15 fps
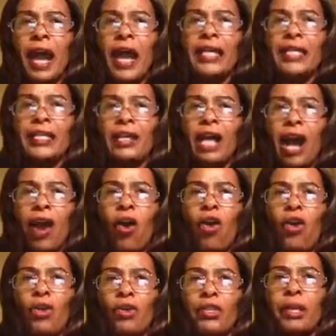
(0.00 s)
and
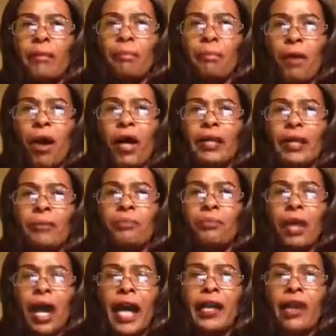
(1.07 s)
all the and
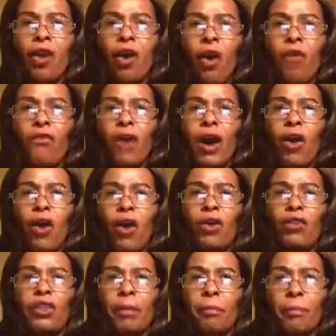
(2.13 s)
and over
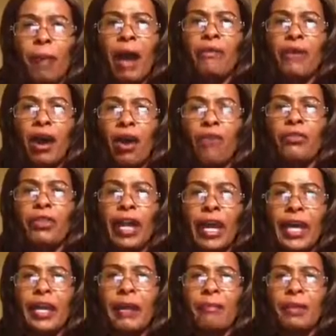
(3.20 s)
all the power of the
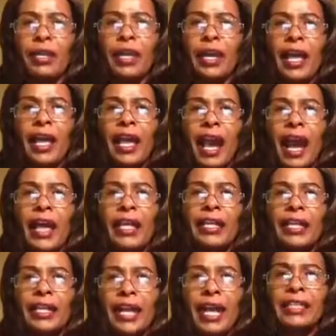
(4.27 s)
enemy,
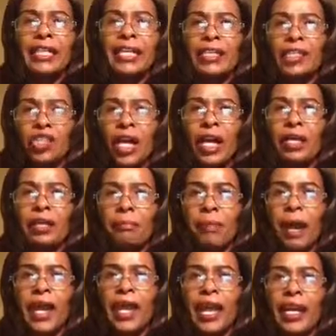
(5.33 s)
and nothing shall
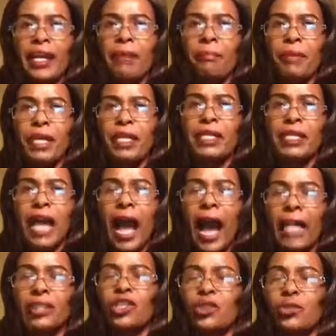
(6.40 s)
by any means
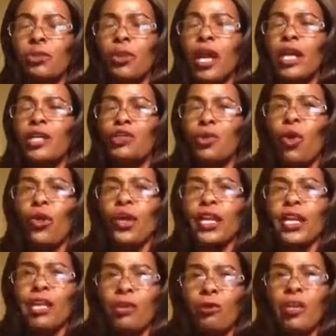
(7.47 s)
hurt you. So
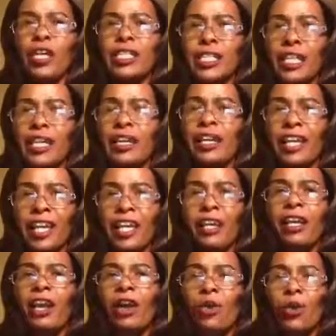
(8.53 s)
he who is
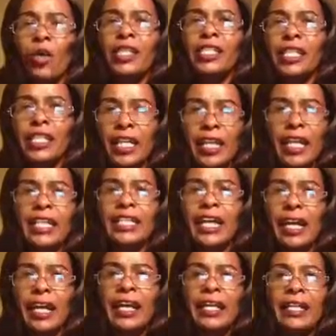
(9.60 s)
he who is
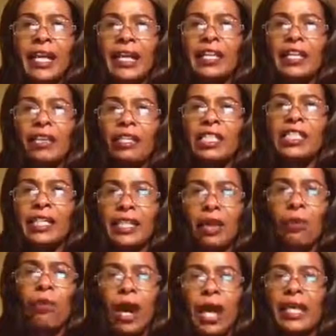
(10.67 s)
greater than he is in
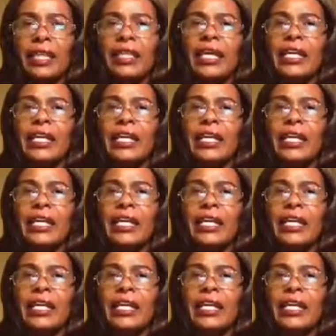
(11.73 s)
the world